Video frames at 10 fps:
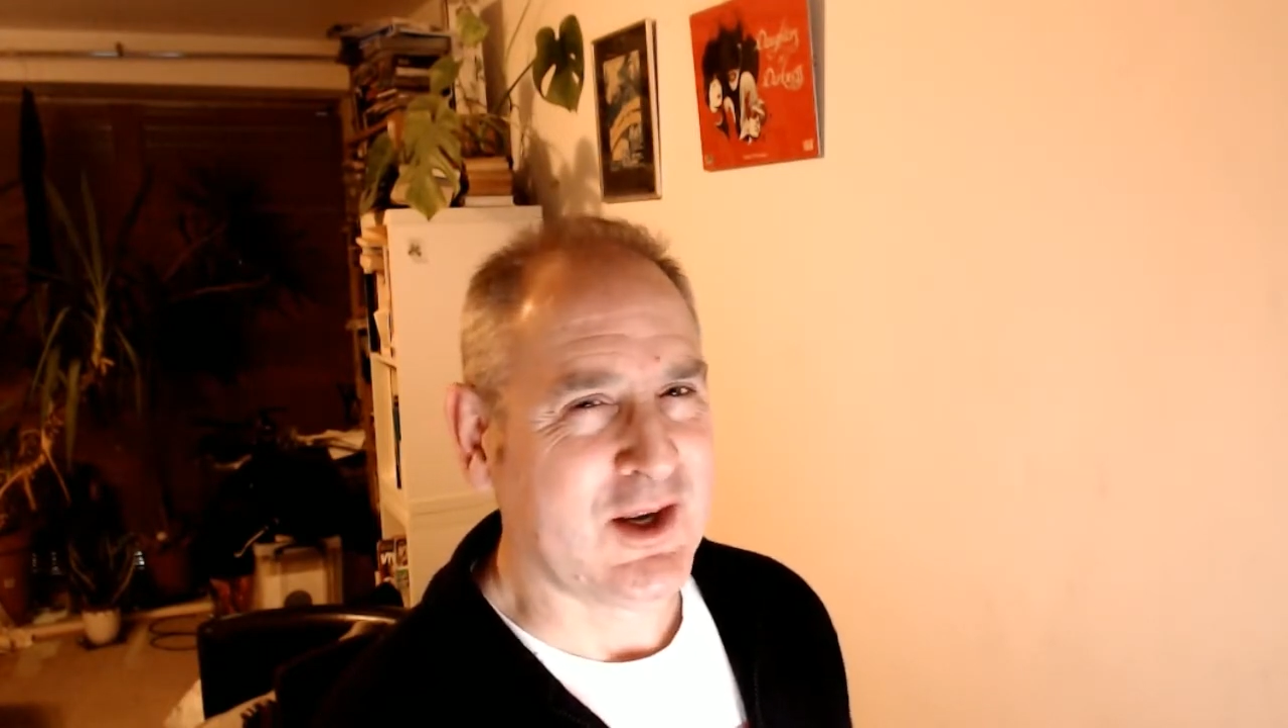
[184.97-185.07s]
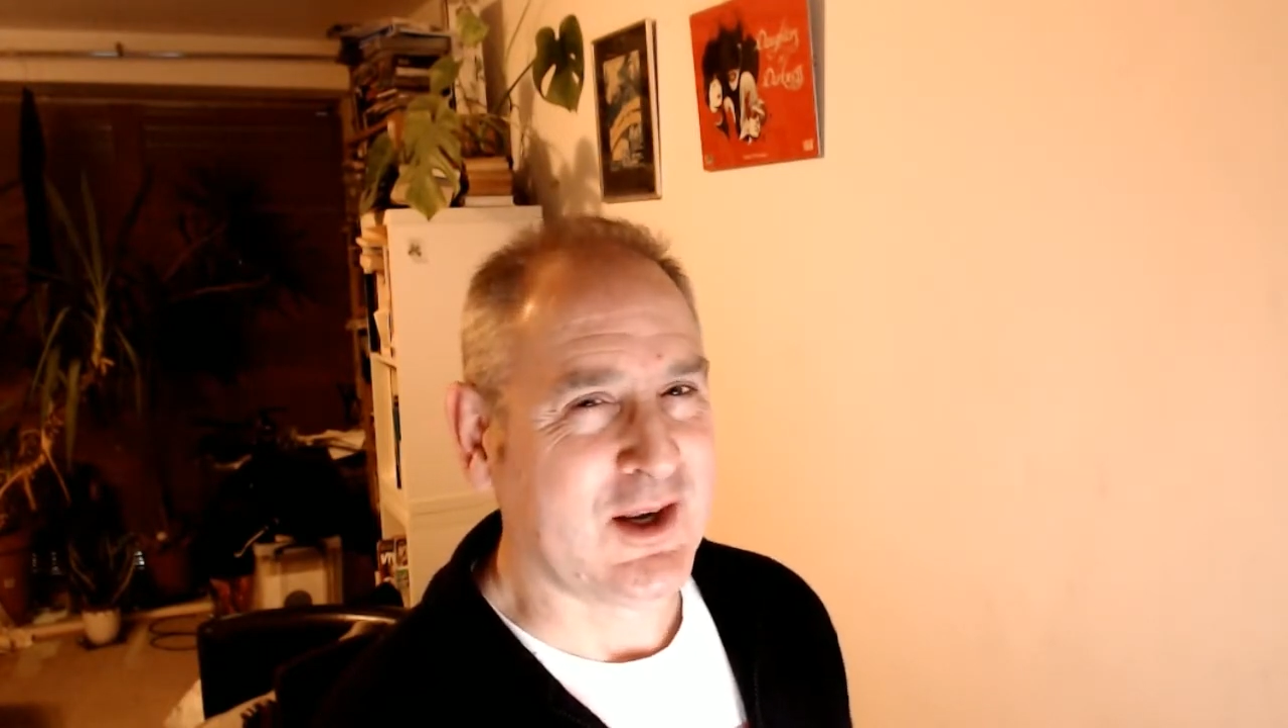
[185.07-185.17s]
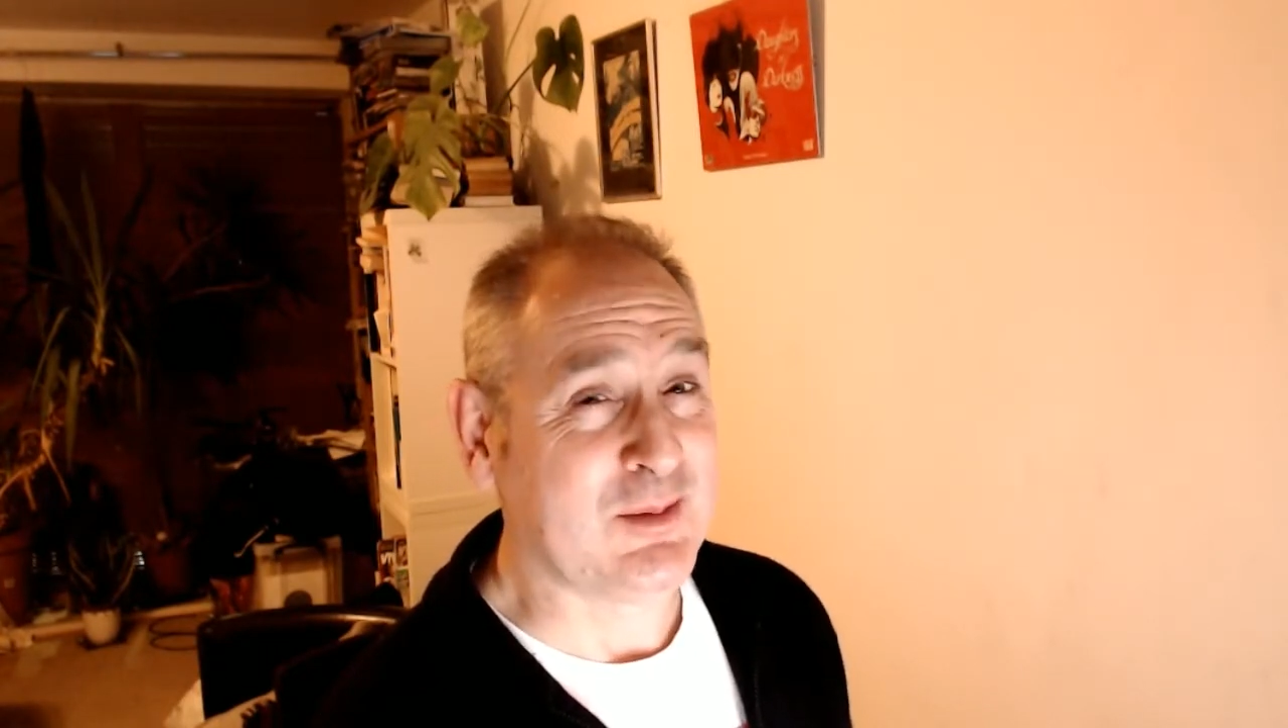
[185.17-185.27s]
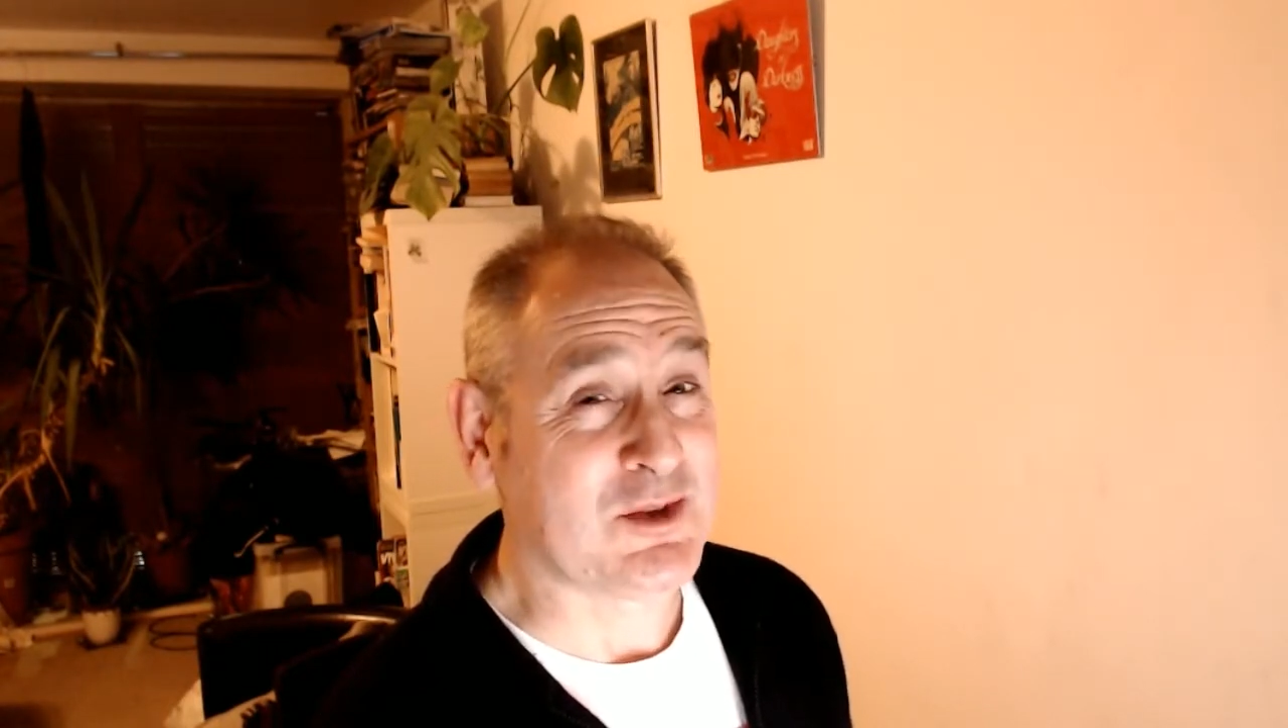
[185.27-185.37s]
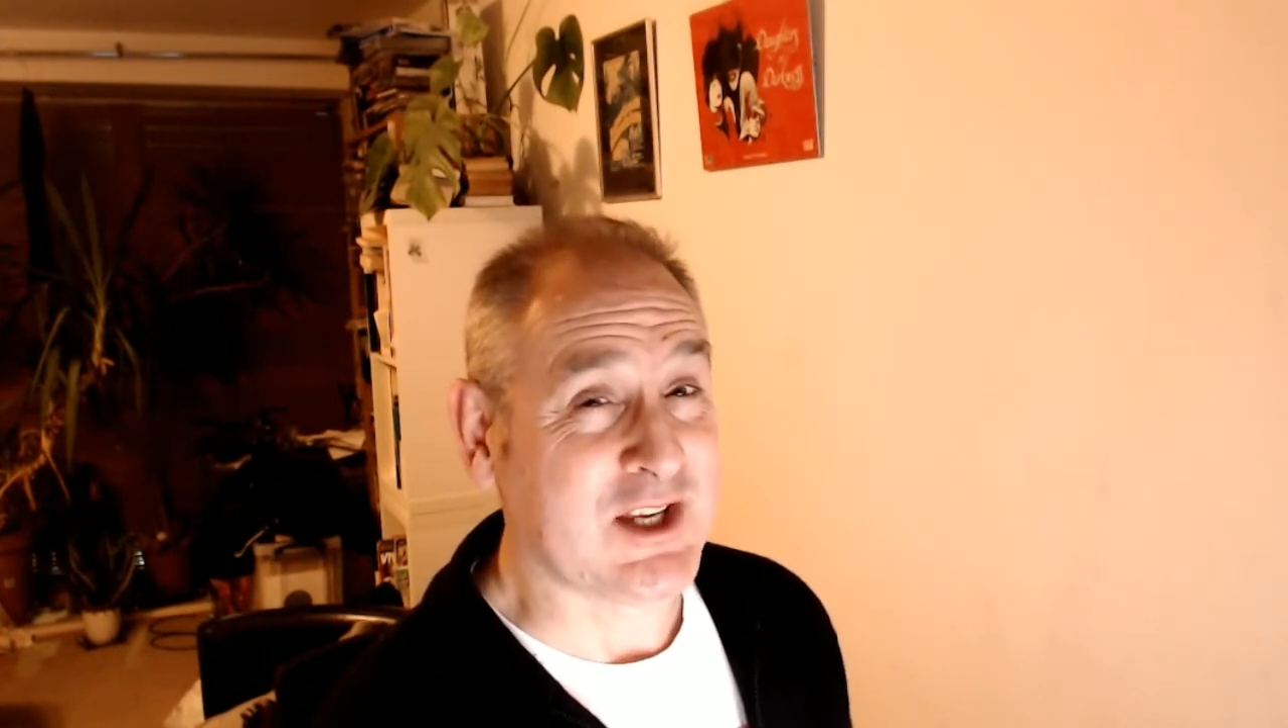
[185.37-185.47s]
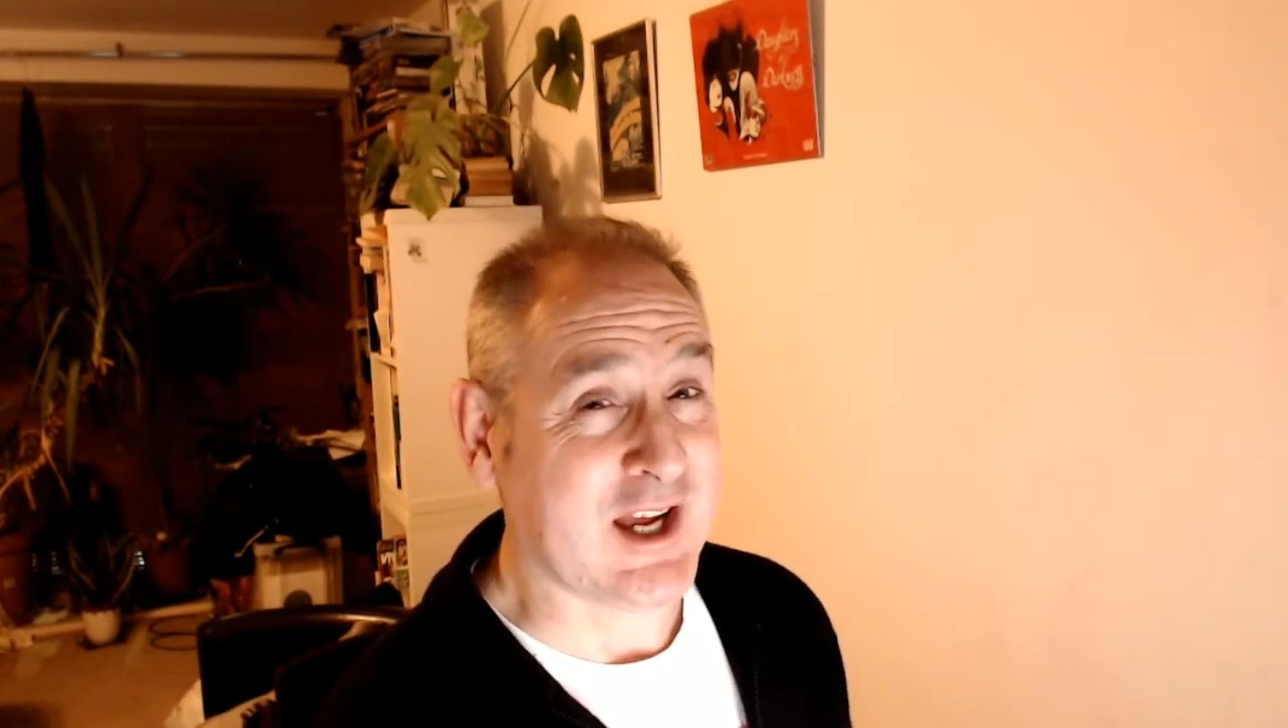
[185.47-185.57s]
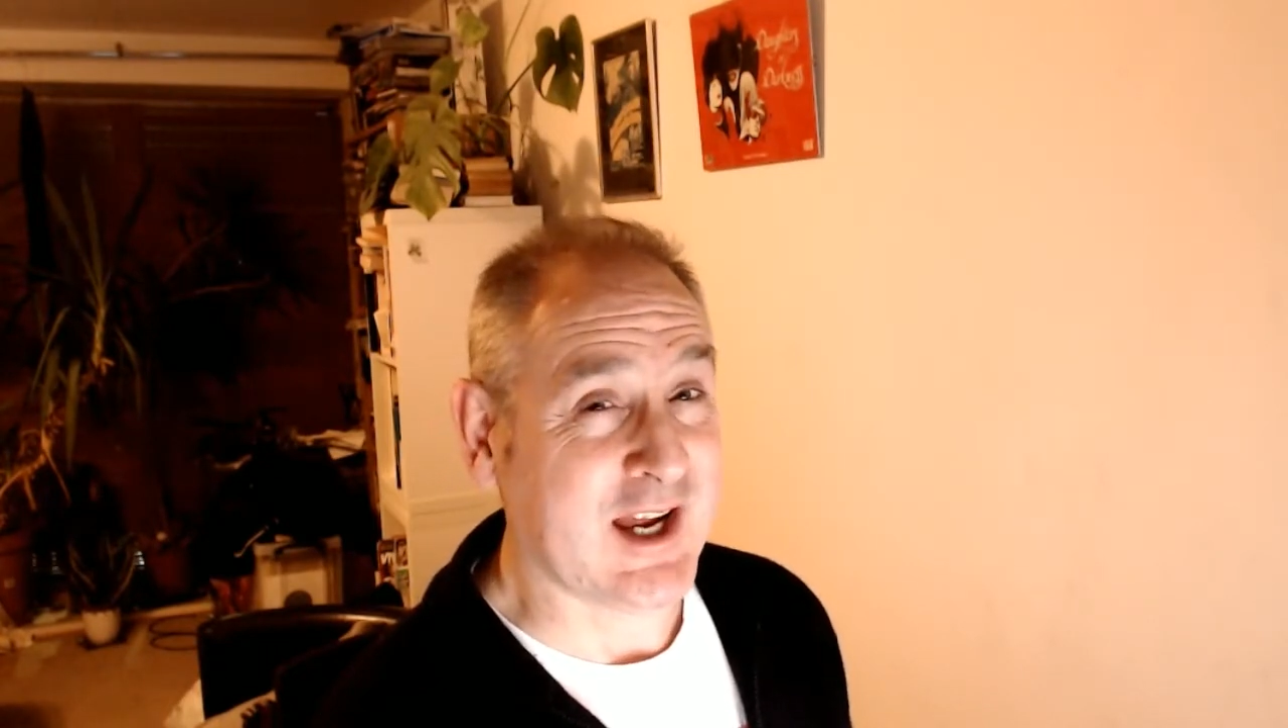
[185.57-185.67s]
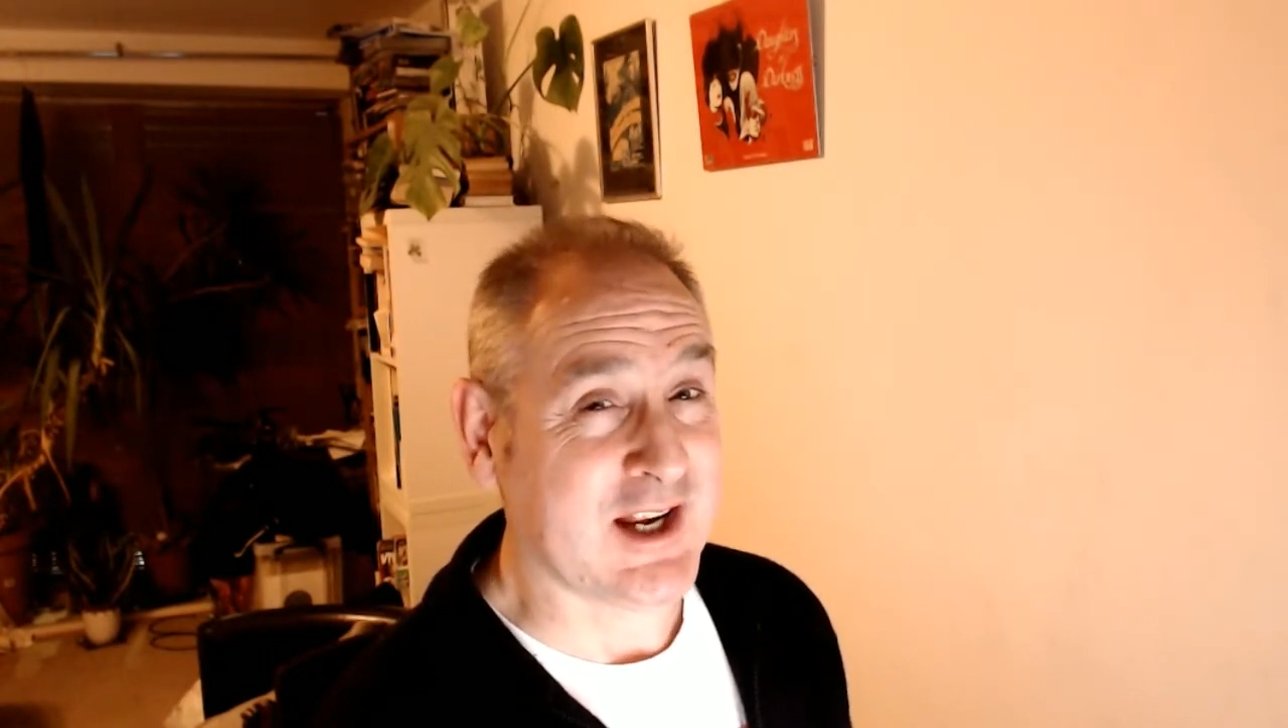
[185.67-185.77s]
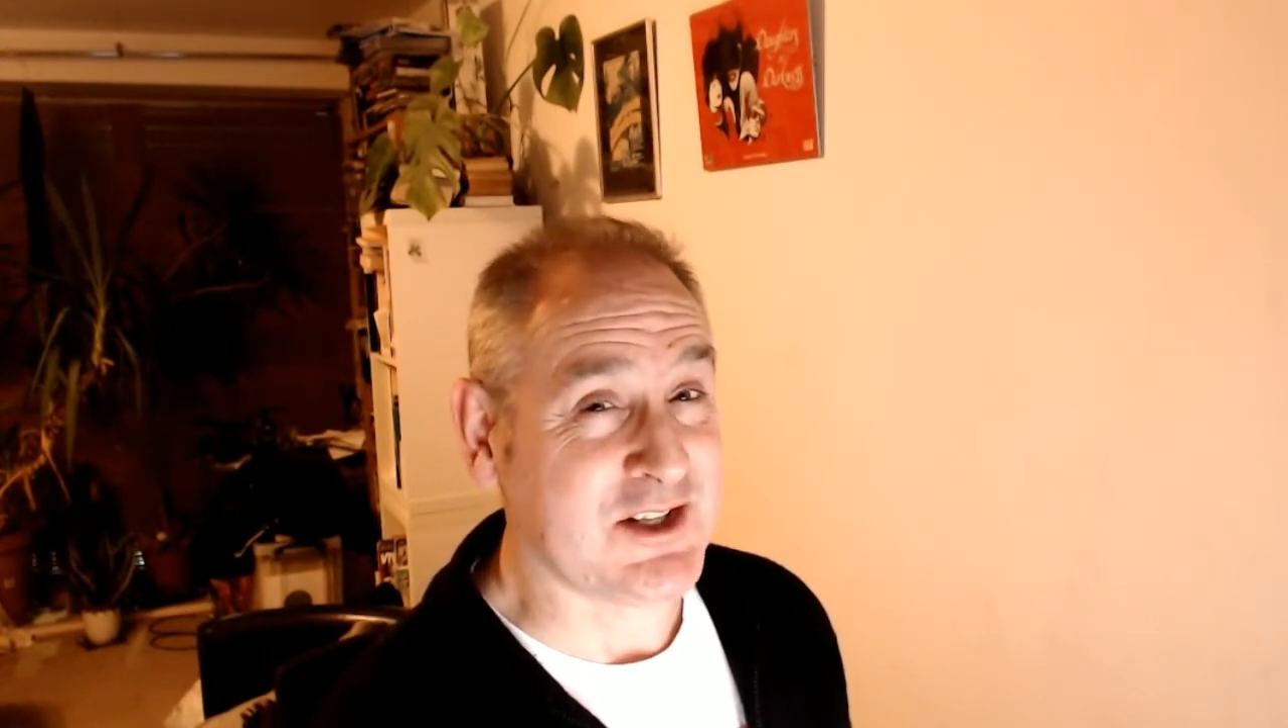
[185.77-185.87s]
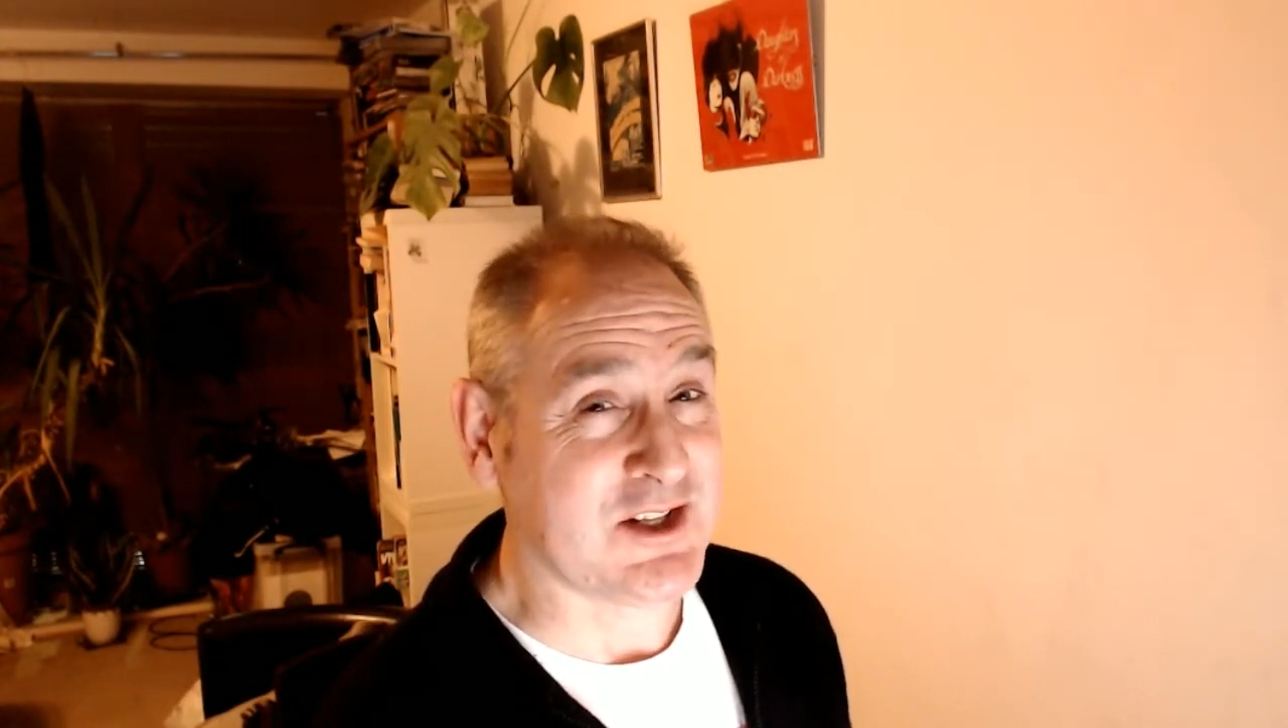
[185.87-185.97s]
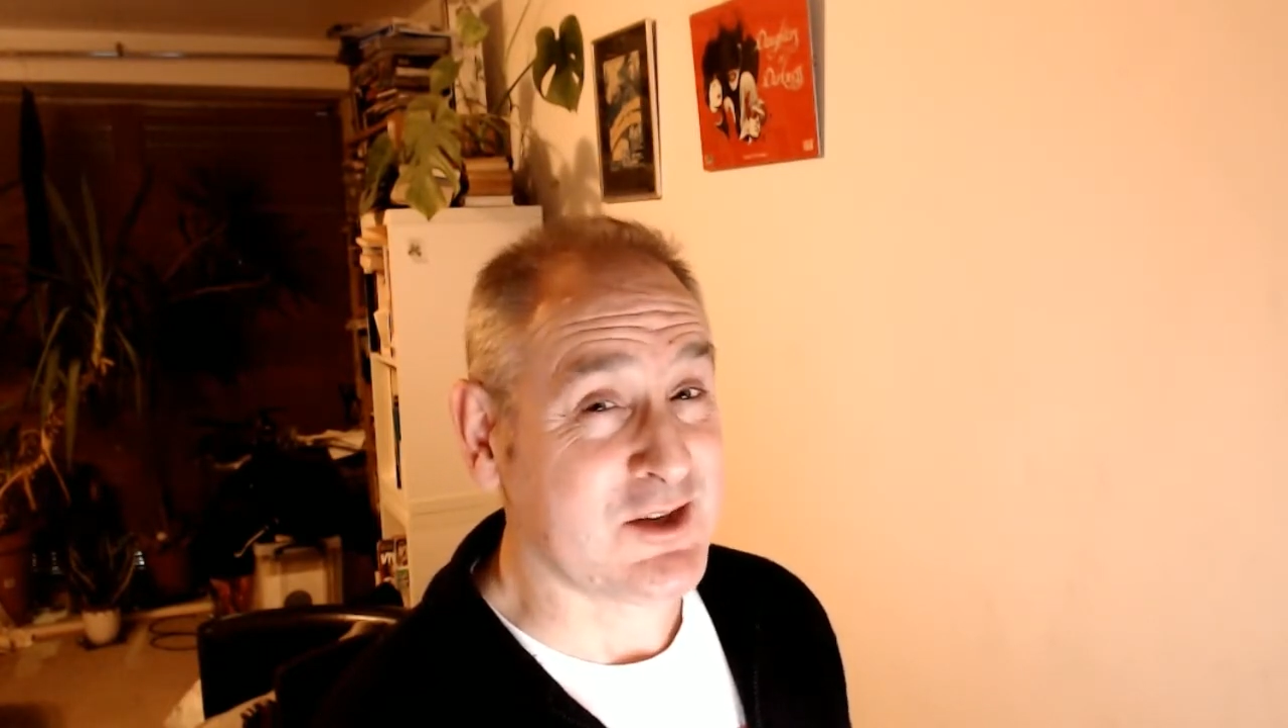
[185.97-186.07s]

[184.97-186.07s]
empty-handed.